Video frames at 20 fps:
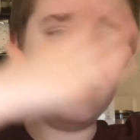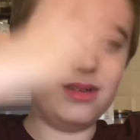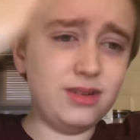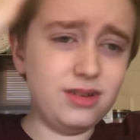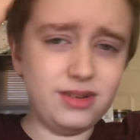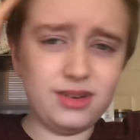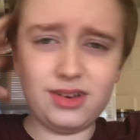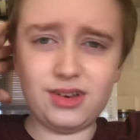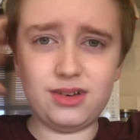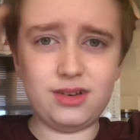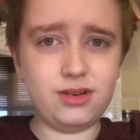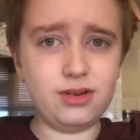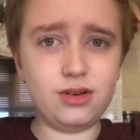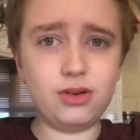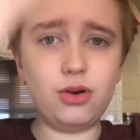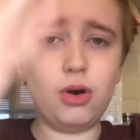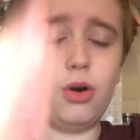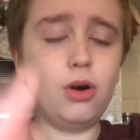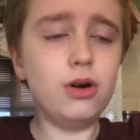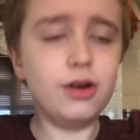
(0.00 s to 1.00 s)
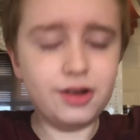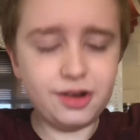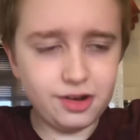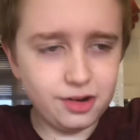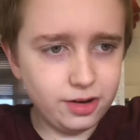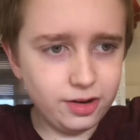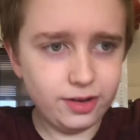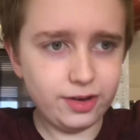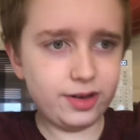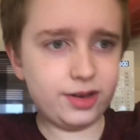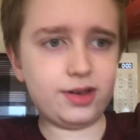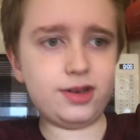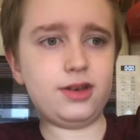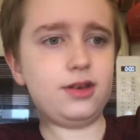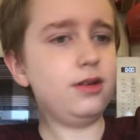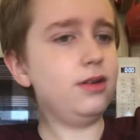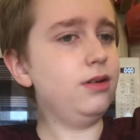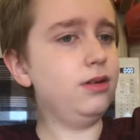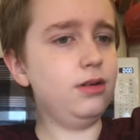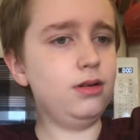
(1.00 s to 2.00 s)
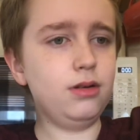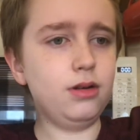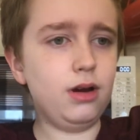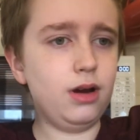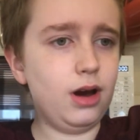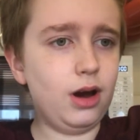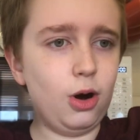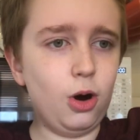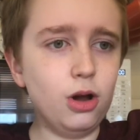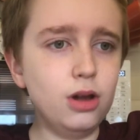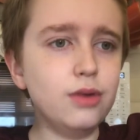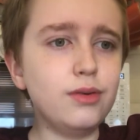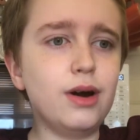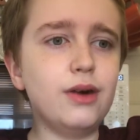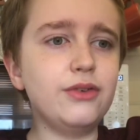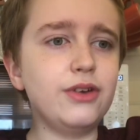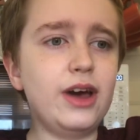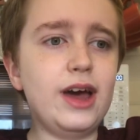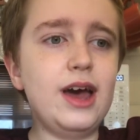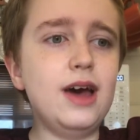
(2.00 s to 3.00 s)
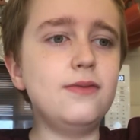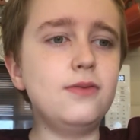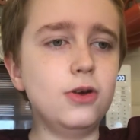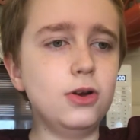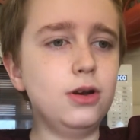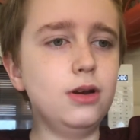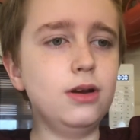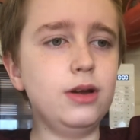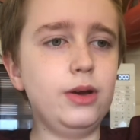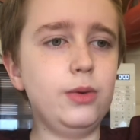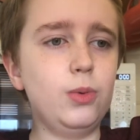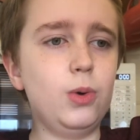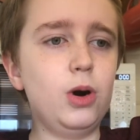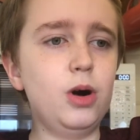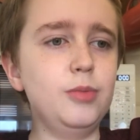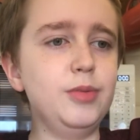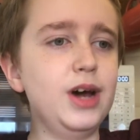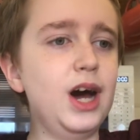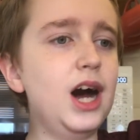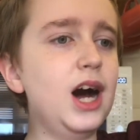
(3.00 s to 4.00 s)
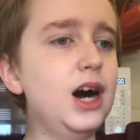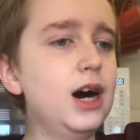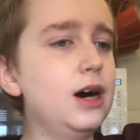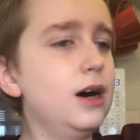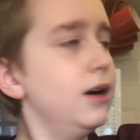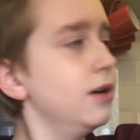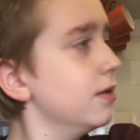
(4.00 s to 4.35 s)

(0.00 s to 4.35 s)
Just gorgeous. Yeah. All around her heaven. It warmed her heart.